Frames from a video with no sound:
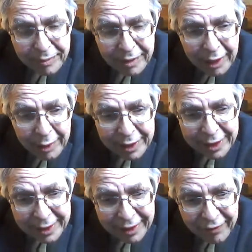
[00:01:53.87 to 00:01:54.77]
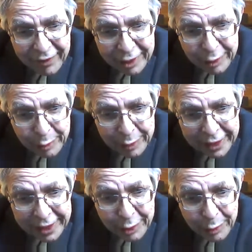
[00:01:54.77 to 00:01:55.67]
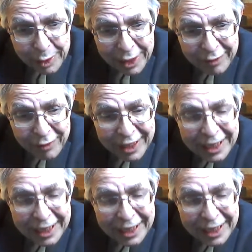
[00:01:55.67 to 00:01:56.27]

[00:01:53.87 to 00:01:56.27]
how they affect you in your life,